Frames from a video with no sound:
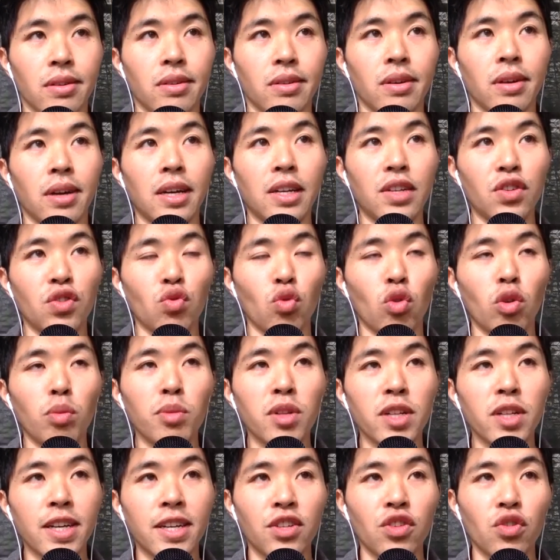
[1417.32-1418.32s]
as
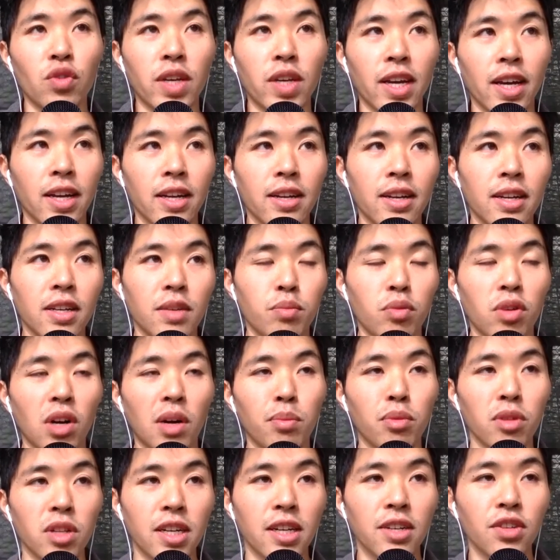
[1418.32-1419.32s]
normally as you can, as
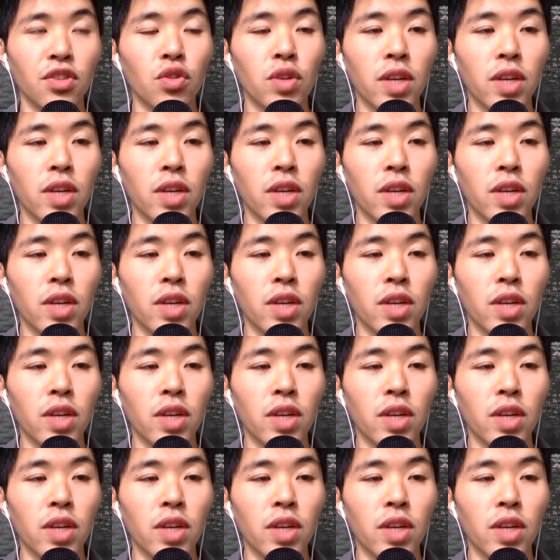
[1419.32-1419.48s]
properly as you